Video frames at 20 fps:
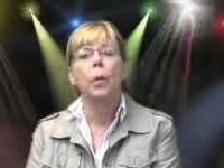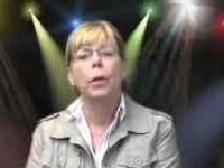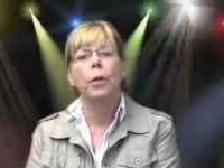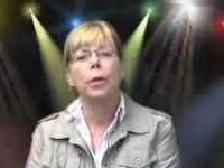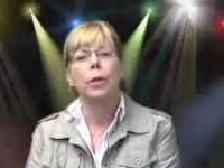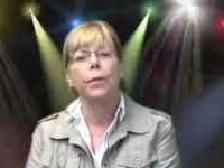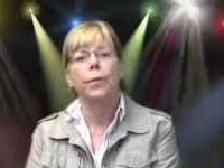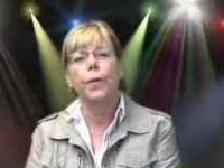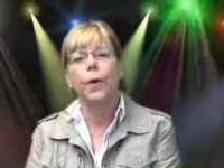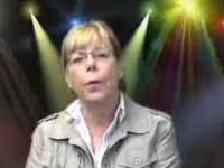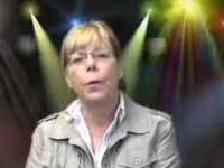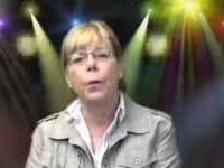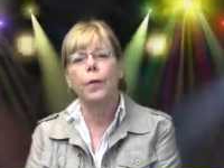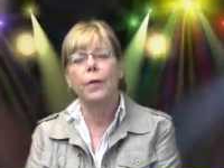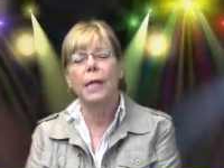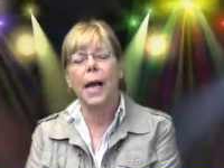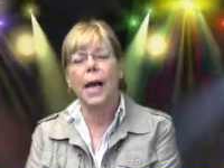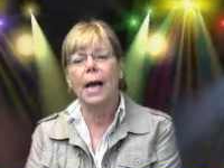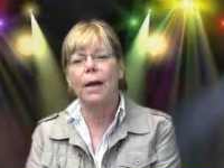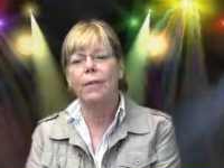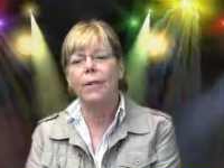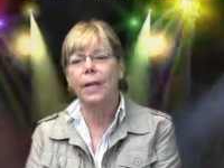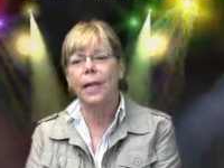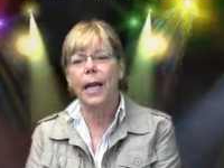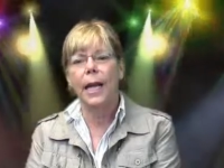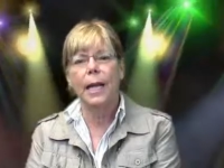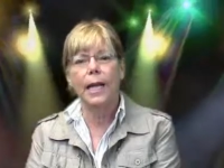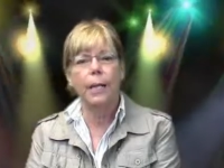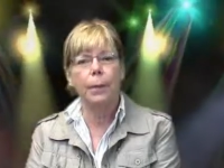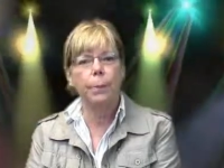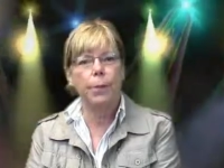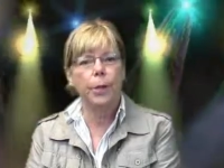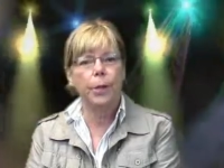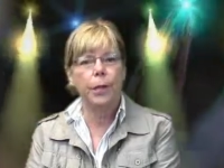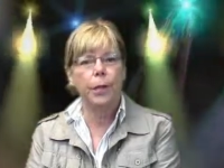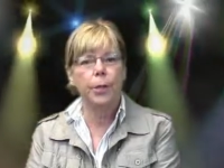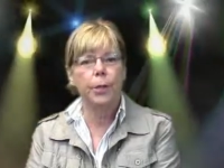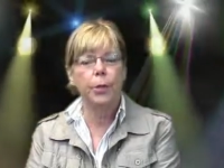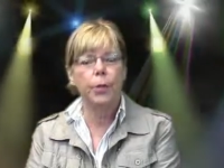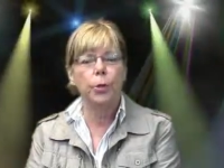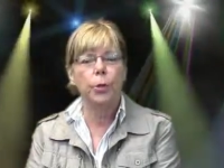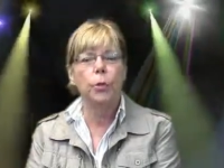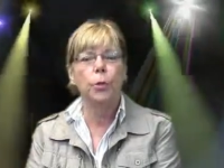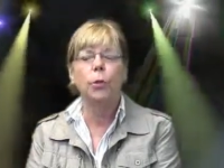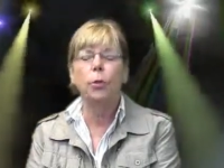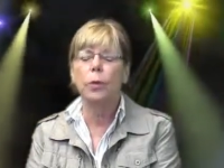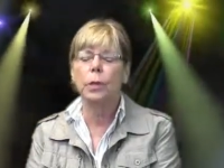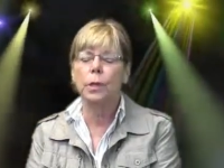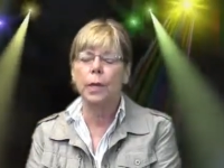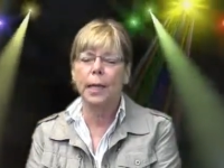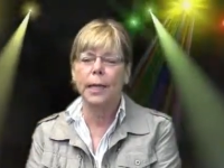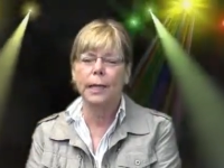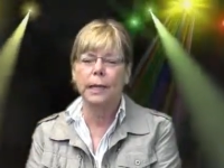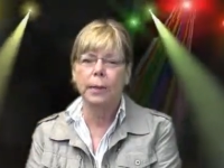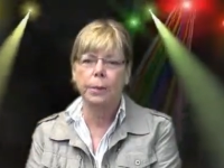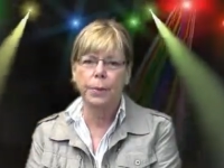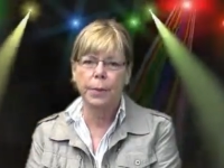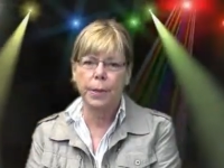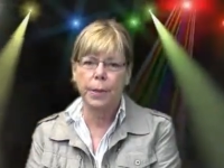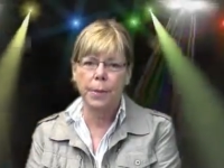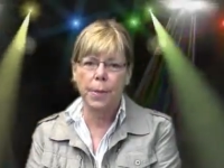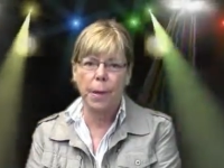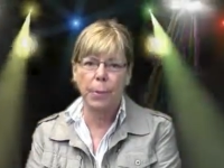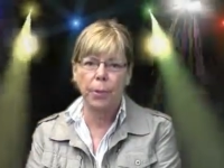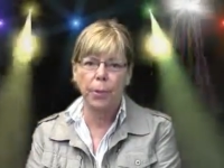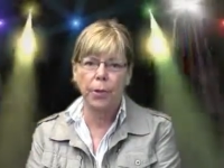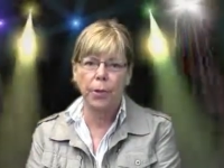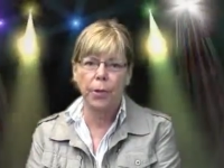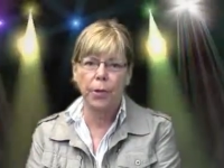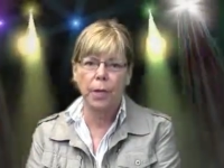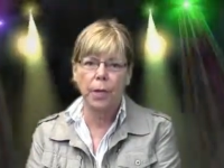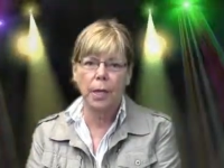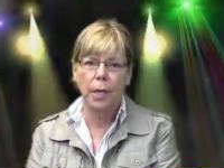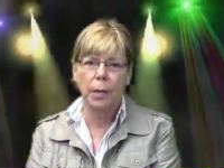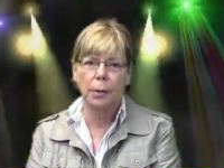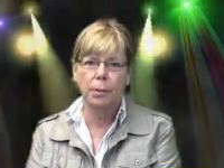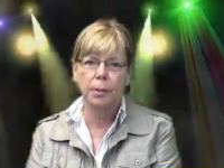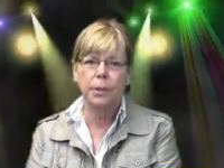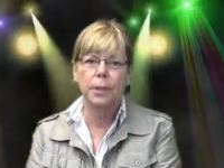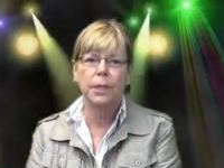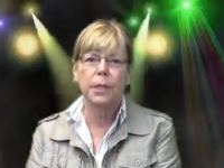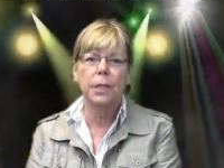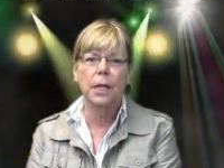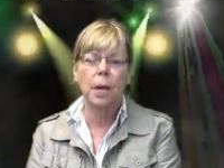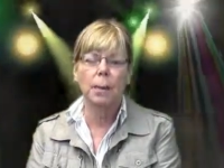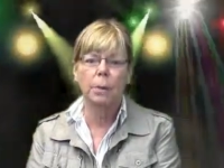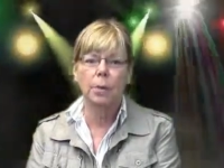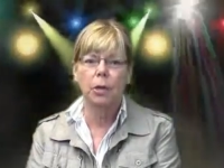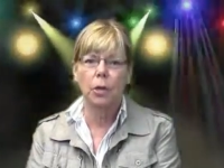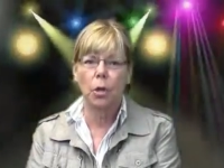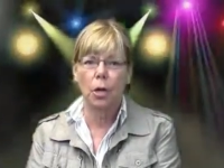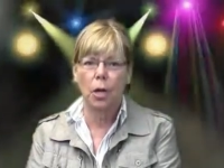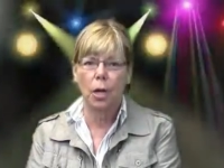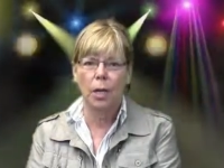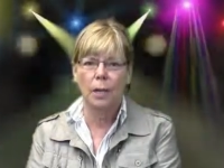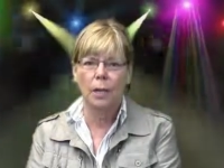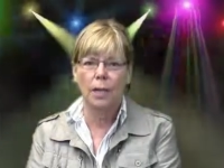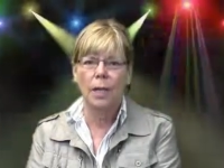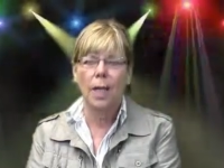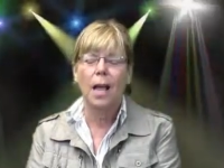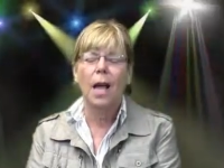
We look forward to having anybody new who would like to be a member of the club to come along.